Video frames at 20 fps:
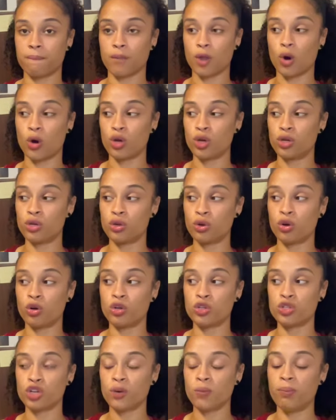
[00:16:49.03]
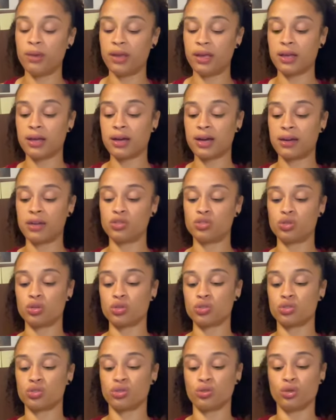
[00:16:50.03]
Or or you're being guided to
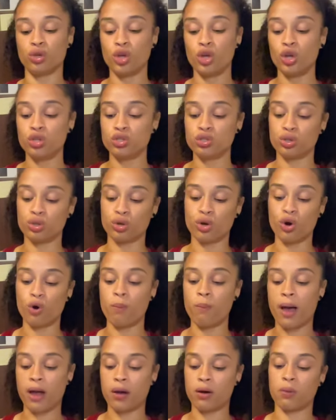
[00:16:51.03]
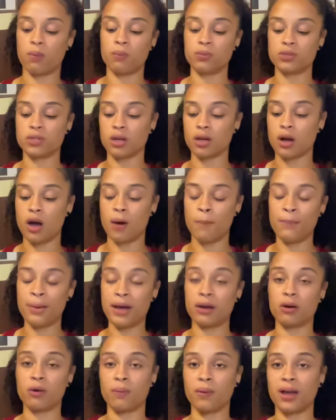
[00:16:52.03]
to to go back or to come
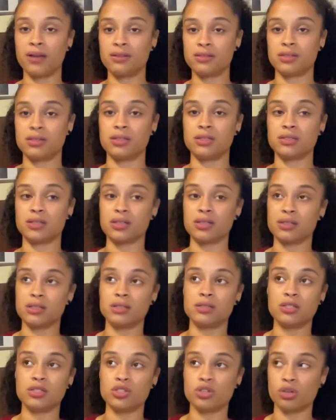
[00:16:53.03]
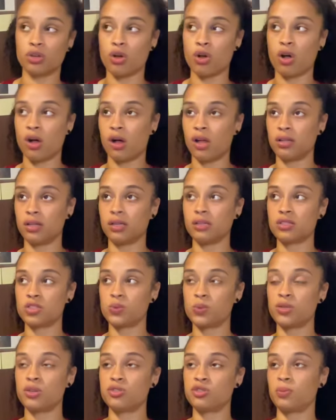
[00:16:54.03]
back around to this because this is your calling. This is
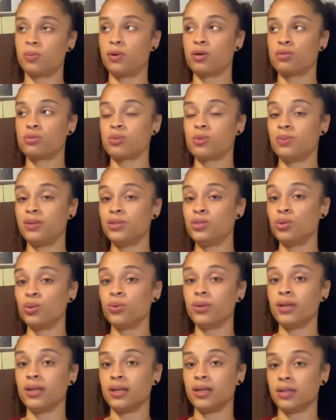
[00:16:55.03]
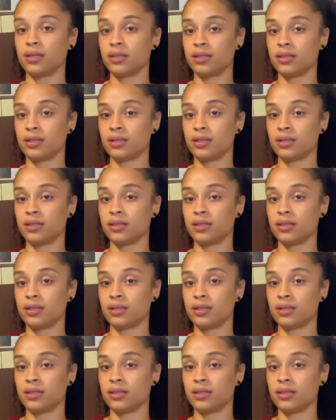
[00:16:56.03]
what you're supposed to be doing